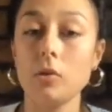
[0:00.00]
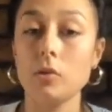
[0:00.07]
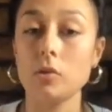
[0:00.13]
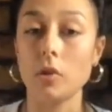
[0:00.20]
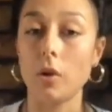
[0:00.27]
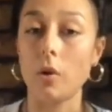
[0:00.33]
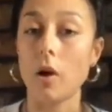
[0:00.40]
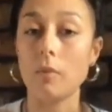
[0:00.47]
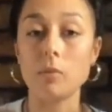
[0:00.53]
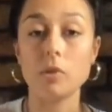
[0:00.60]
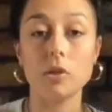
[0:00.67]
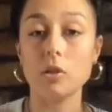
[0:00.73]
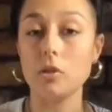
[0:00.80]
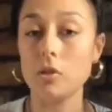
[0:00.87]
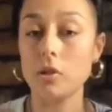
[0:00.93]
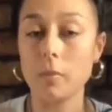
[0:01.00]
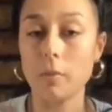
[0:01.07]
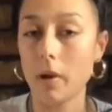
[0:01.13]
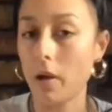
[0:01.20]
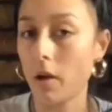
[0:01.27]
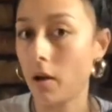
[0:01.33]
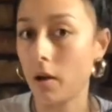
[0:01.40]
So I'm just going to do it
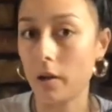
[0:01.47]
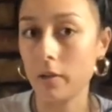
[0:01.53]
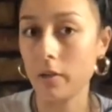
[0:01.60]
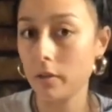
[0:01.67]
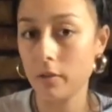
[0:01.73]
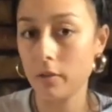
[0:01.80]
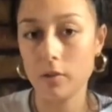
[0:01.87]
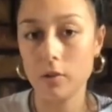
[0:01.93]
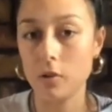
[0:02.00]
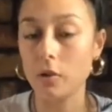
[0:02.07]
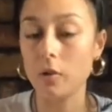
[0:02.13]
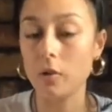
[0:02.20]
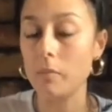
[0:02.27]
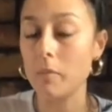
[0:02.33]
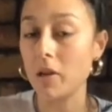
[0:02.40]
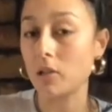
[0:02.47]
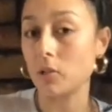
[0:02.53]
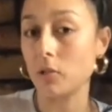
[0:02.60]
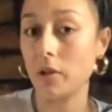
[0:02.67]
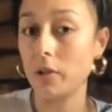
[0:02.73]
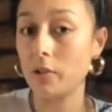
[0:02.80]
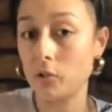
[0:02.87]
by eye. You can measure
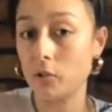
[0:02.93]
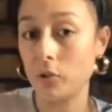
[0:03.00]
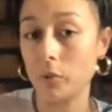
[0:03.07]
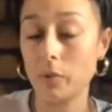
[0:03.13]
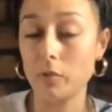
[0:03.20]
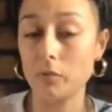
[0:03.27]
it and do it with a